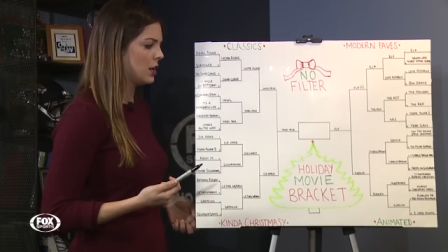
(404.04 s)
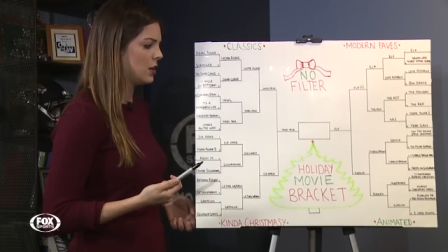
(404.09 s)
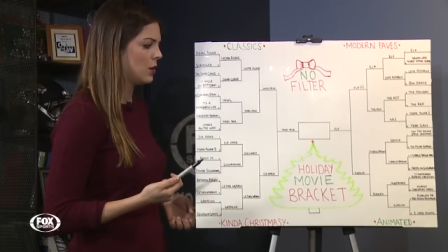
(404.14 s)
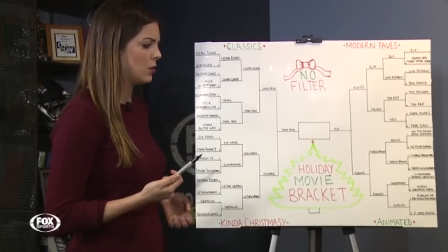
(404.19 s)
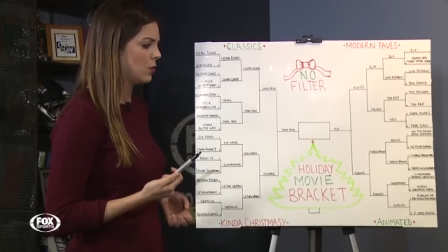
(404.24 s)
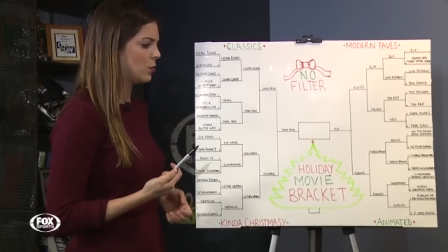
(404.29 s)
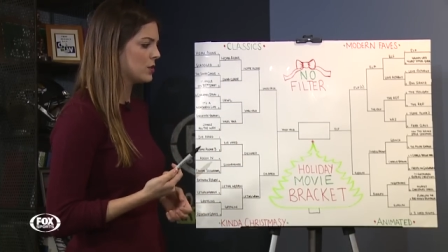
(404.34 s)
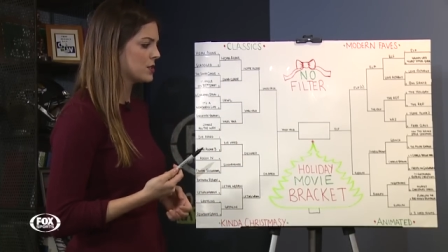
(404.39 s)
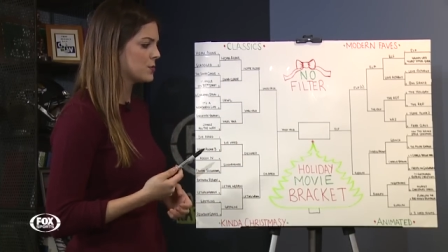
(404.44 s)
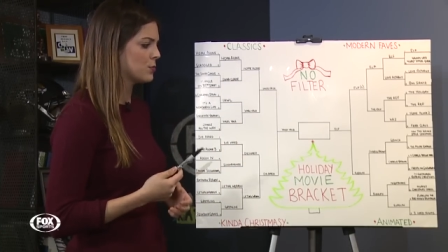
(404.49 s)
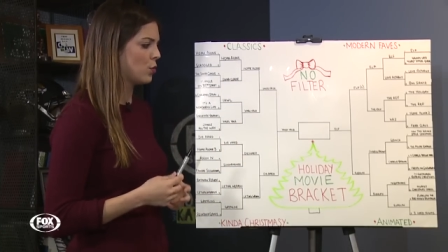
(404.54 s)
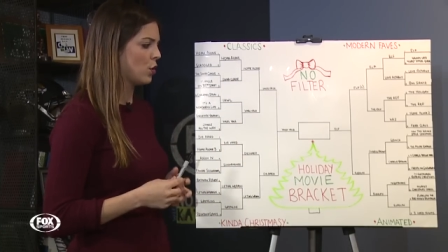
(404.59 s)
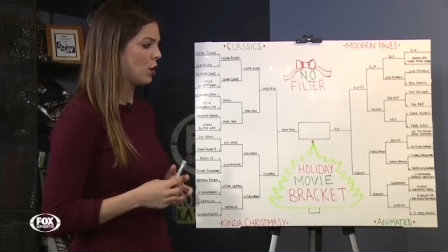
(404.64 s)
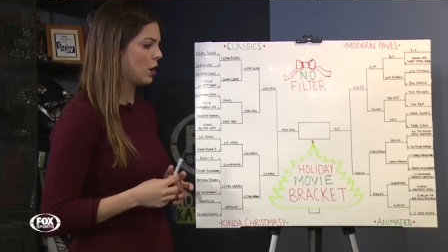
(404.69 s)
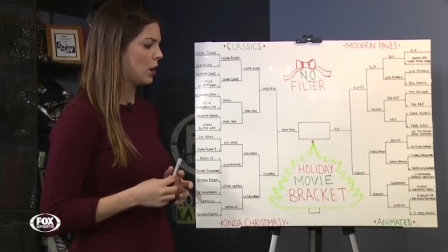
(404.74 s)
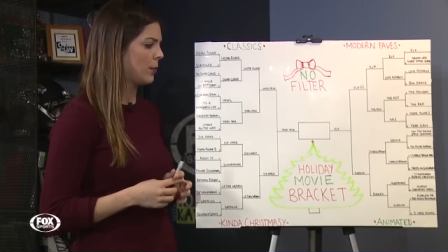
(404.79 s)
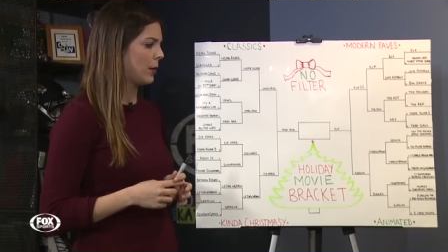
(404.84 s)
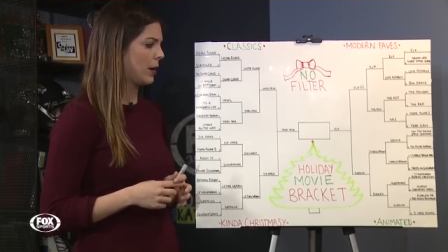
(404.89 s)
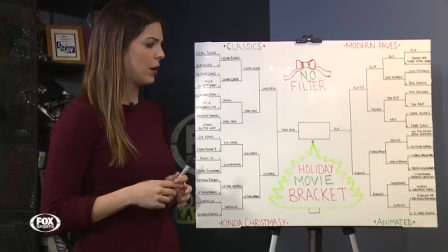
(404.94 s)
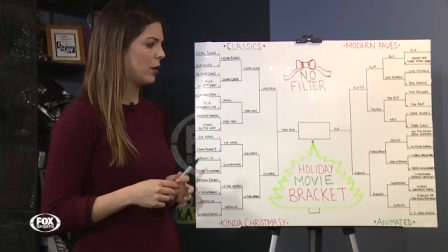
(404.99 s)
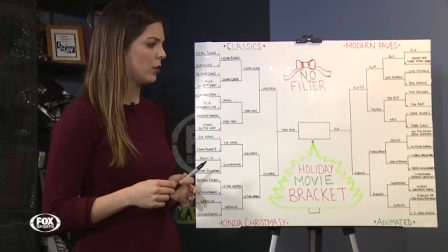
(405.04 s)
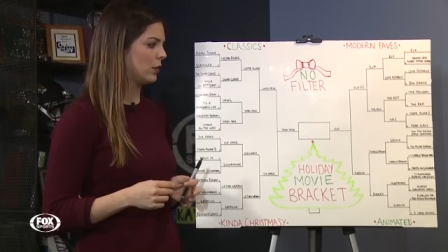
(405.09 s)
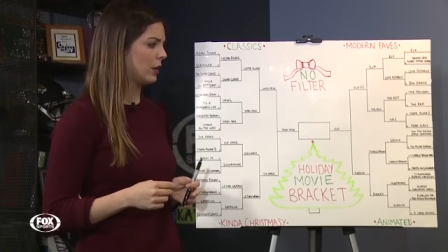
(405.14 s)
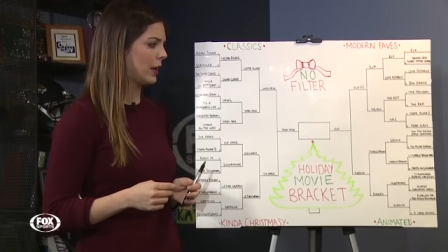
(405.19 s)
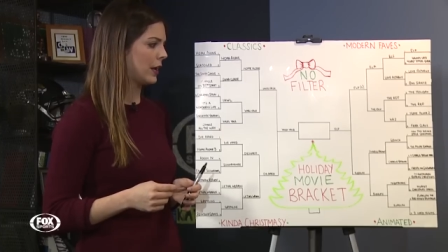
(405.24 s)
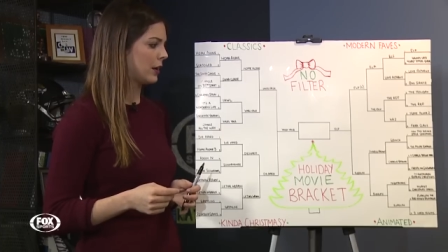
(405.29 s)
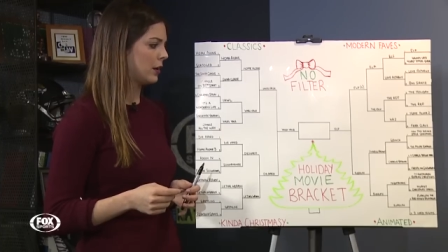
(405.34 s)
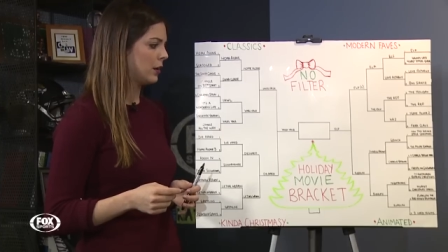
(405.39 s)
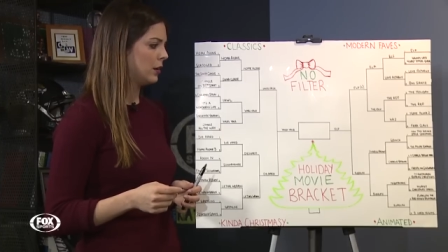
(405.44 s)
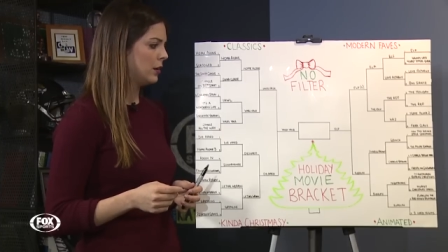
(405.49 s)
it was more about
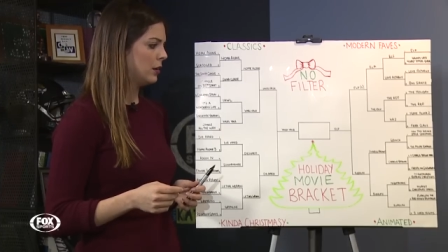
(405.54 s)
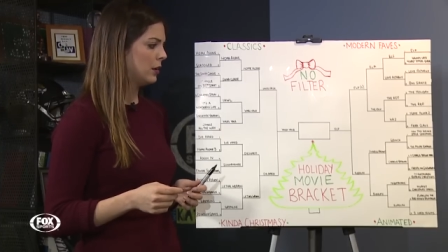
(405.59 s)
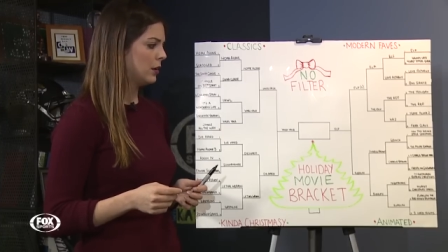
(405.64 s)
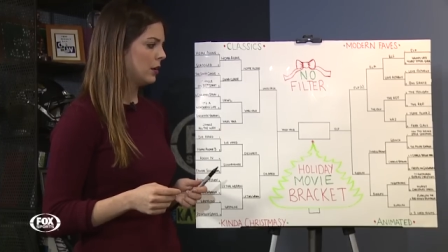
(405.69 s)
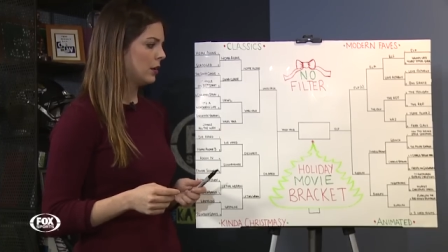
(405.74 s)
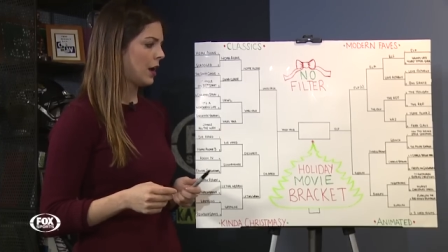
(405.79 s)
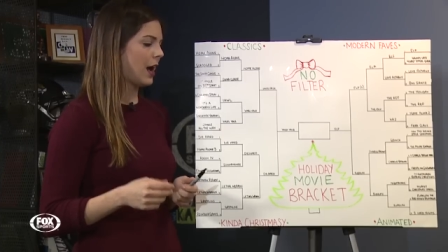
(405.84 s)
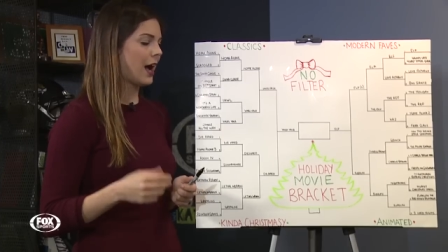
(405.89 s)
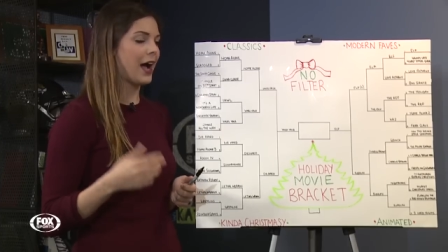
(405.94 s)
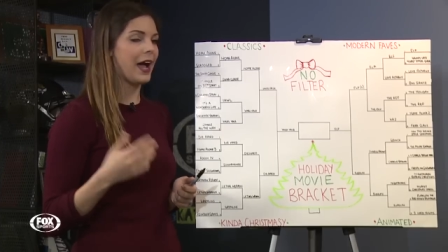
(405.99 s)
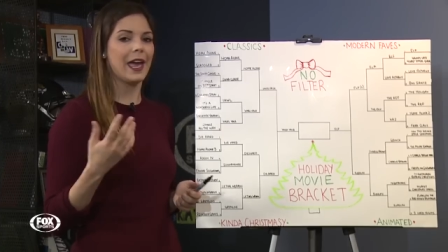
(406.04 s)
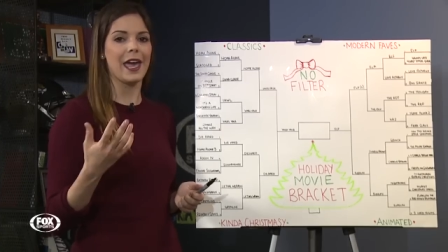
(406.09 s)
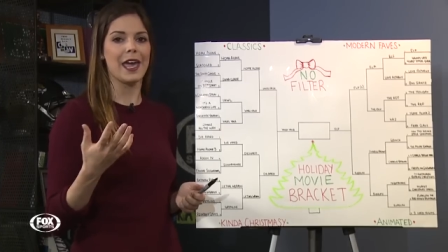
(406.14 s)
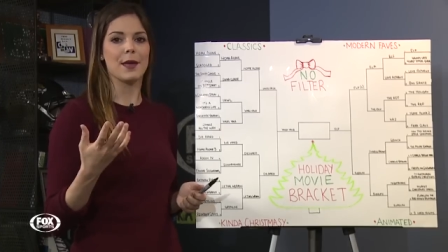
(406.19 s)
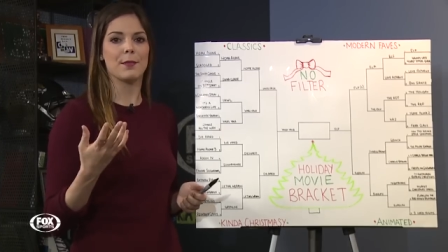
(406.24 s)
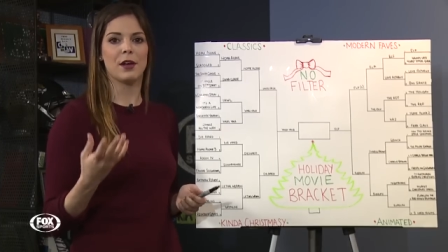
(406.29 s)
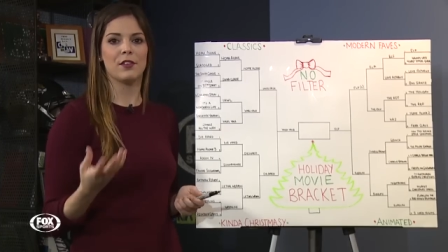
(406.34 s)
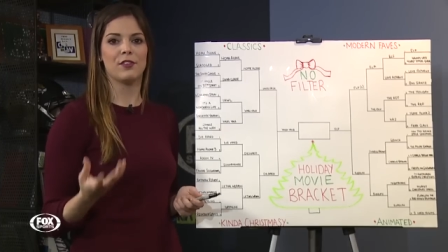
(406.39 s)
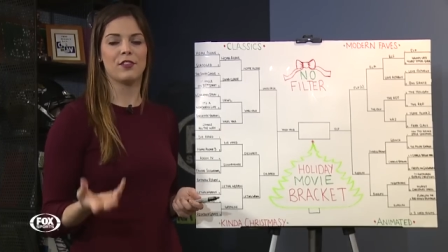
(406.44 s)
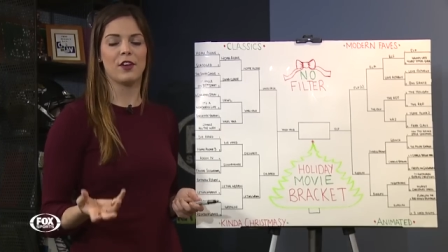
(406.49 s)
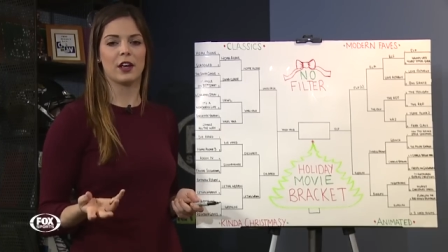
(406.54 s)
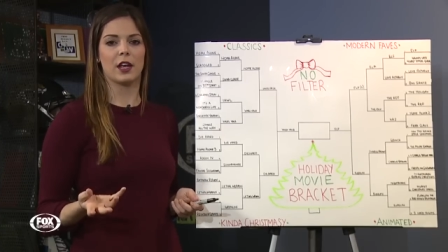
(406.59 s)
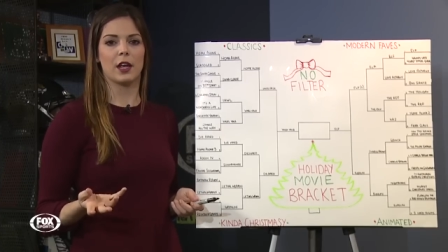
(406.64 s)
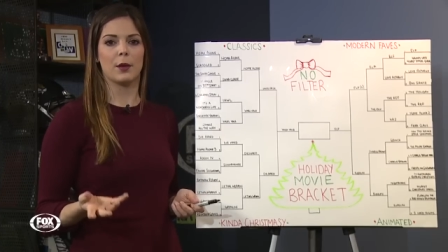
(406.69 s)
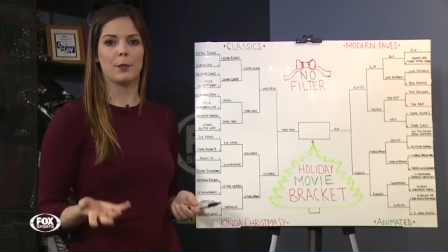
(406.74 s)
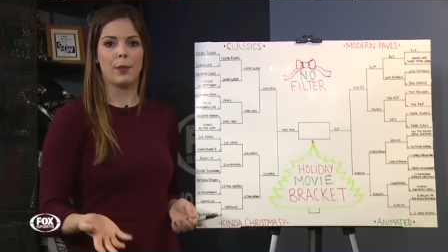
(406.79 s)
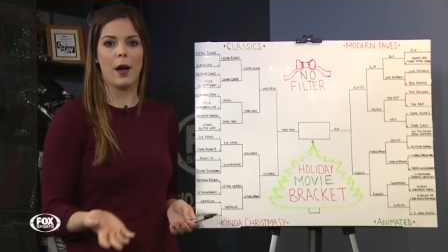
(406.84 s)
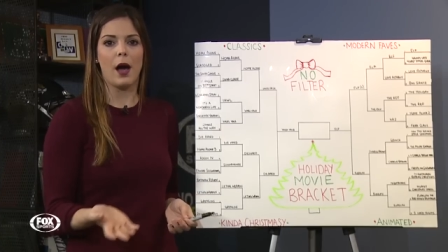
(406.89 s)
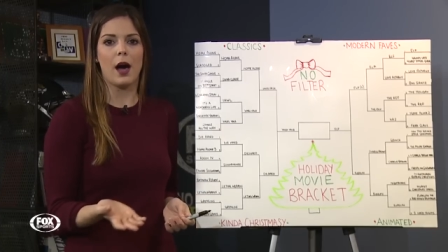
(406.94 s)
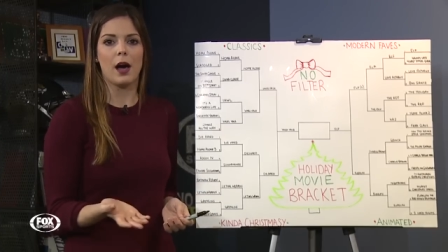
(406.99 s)
like, I hate my
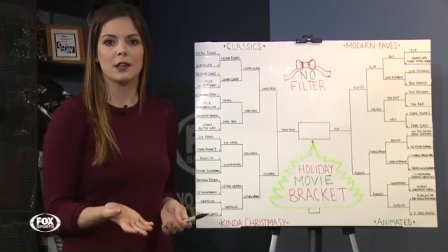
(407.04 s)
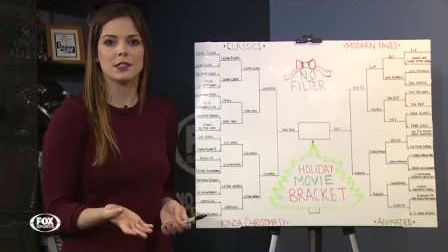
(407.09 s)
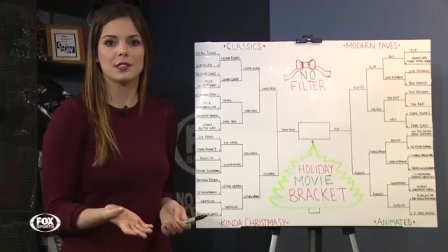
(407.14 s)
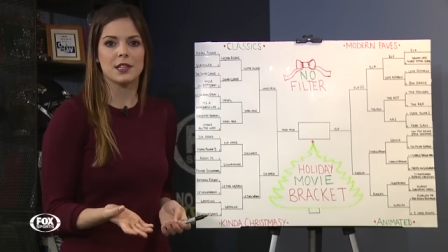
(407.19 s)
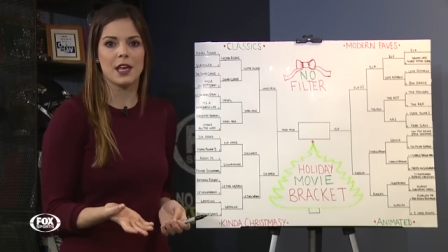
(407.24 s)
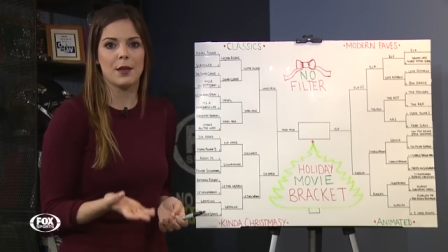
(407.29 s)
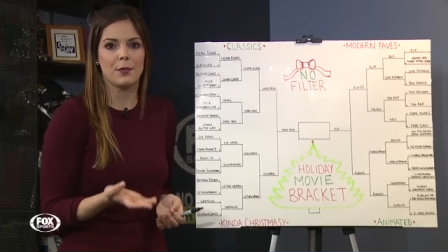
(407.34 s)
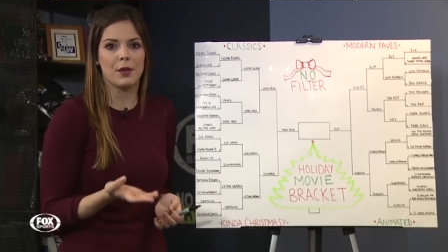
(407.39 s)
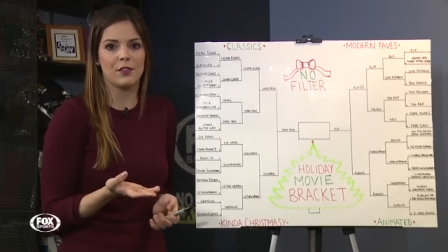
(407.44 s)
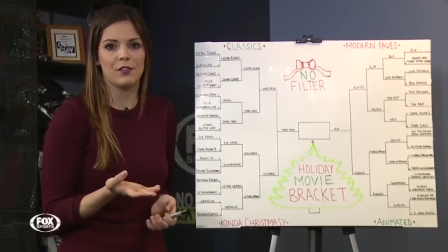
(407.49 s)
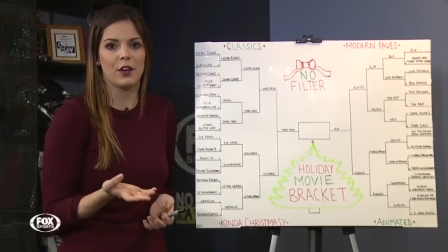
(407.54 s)
fucking boss and my